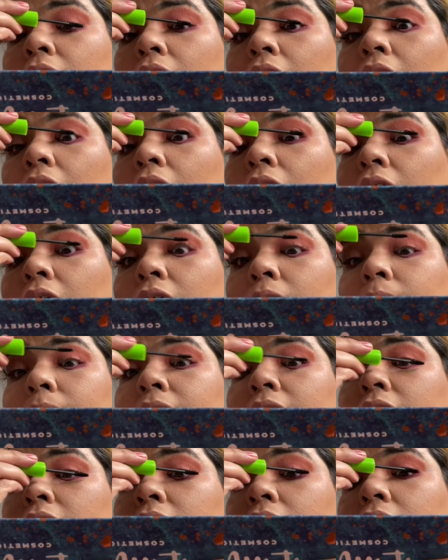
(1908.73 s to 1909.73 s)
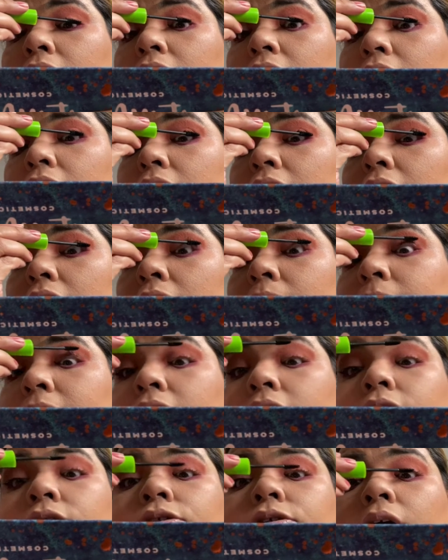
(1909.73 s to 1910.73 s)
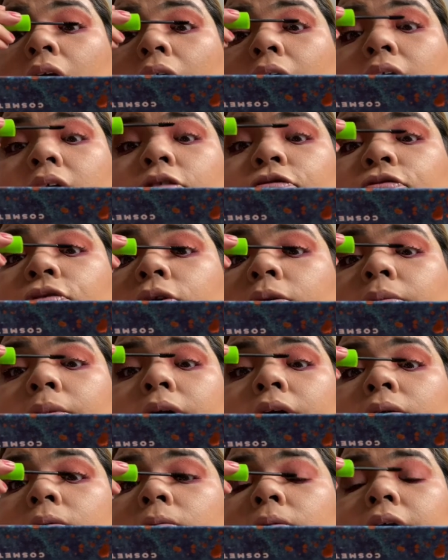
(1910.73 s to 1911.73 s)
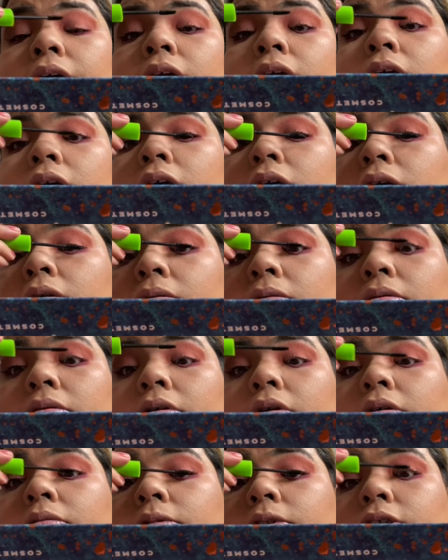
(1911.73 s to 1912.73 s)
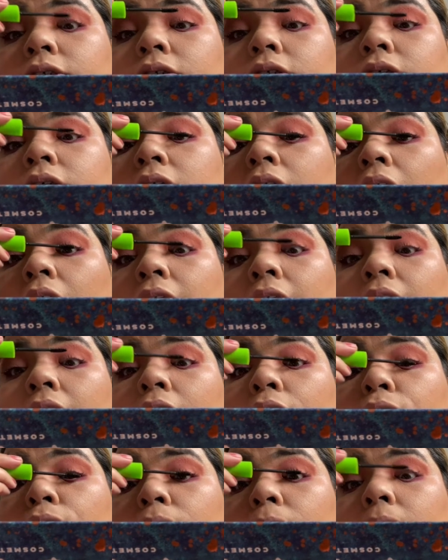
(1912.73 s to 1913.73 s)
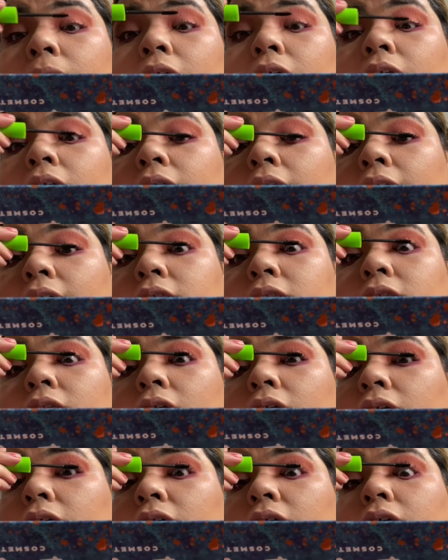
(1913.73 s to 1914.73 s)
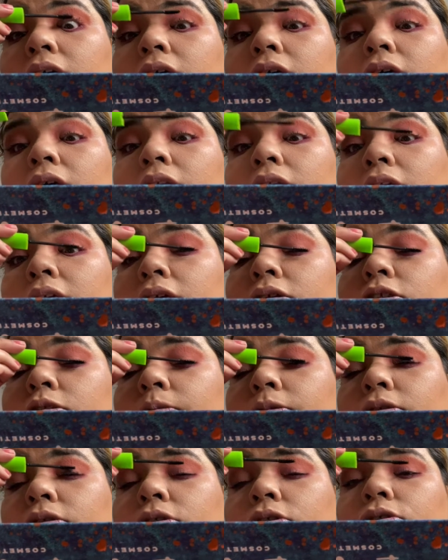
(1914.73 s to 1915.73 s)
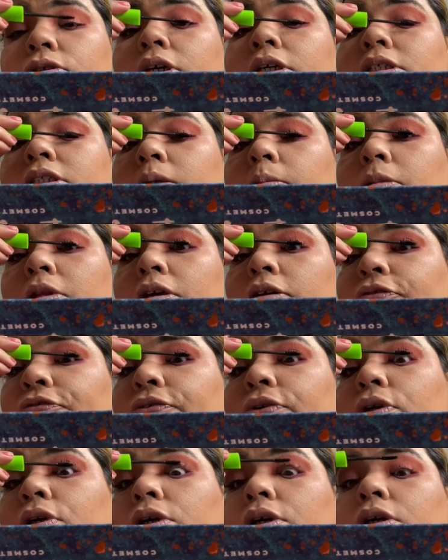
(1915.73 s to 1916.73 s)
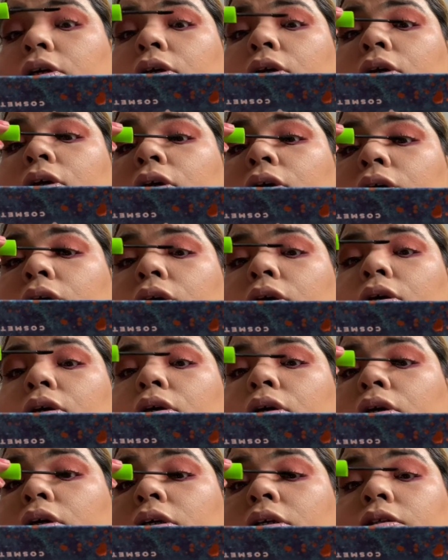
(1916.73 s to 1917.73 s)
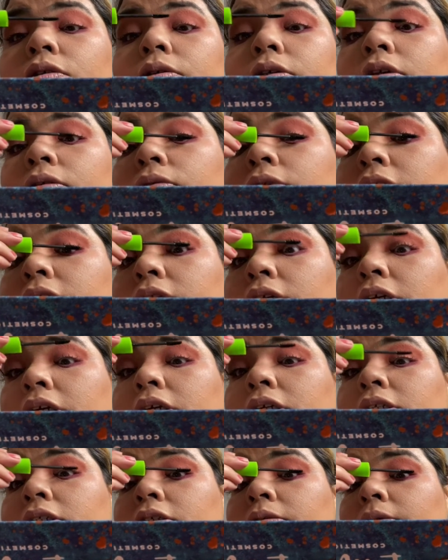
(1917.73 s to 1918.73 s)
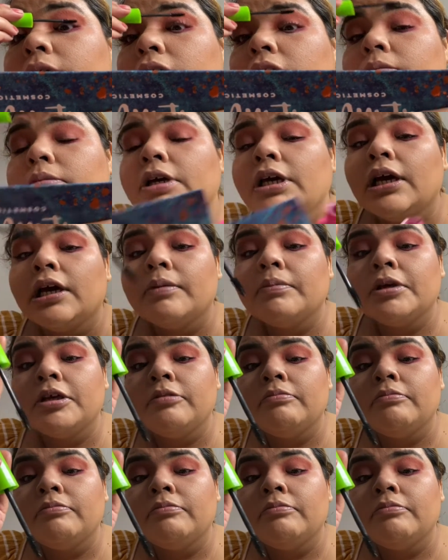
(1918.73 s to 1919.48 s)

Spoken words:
But I'm gonna try it for about a week. I'm sure and I hope that it lasts longer. I think you're supposed to try something for 21 days to become a habit.